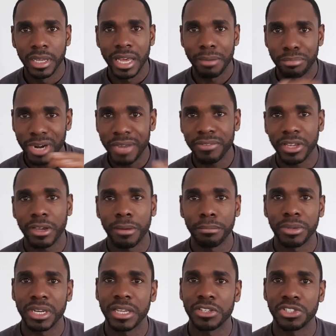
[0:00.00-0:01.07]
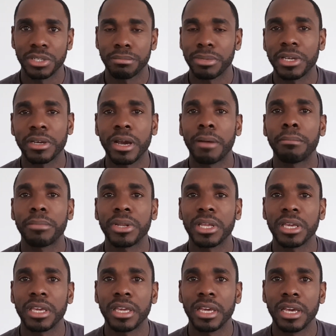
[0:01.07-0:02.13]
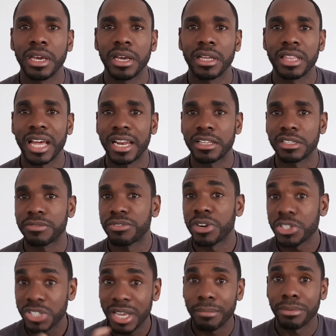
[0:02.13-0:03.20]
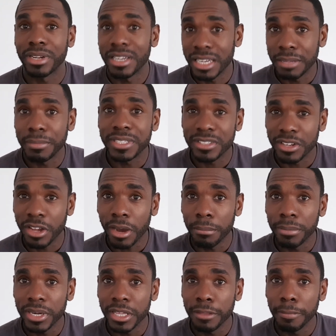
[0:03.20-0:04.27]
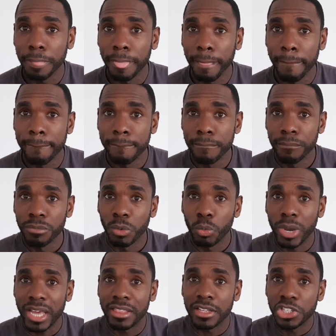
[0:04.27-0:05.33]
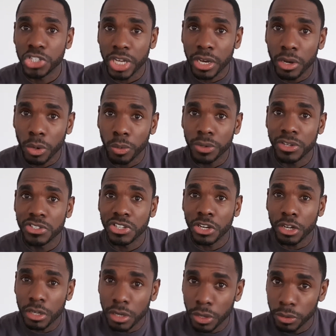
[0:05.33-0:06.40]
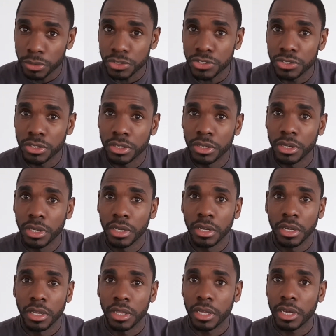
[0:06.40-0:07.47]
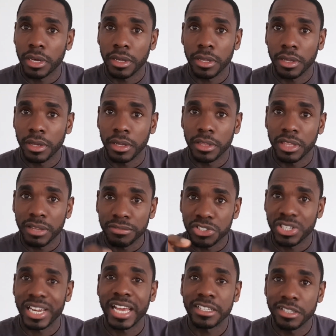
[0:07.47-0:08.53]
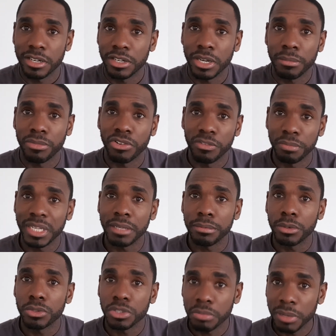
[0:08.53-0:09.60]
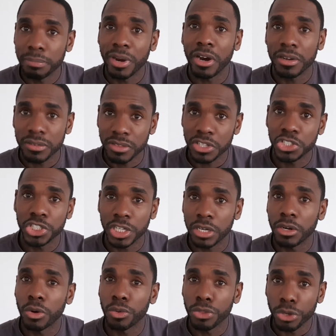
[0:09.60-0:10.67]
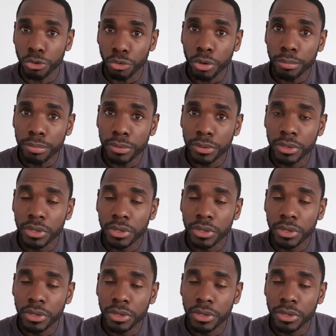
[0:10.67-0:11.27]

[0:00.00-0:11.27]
A private company is simply a company that is, for example, a limited company where the shareholders are closed. They've selected a number of people to be part of their shareholder group.